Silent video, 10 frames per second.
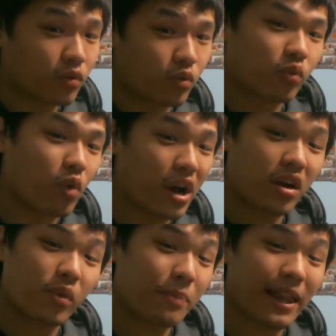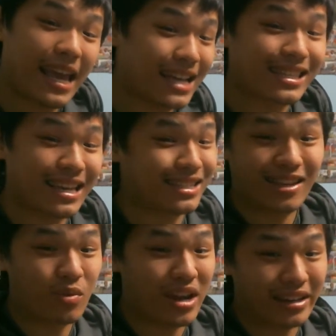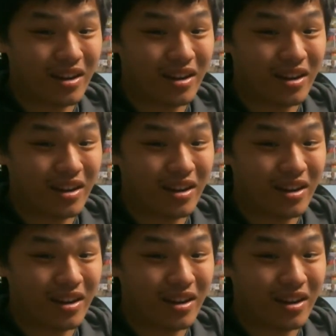why don't we play SKC right now?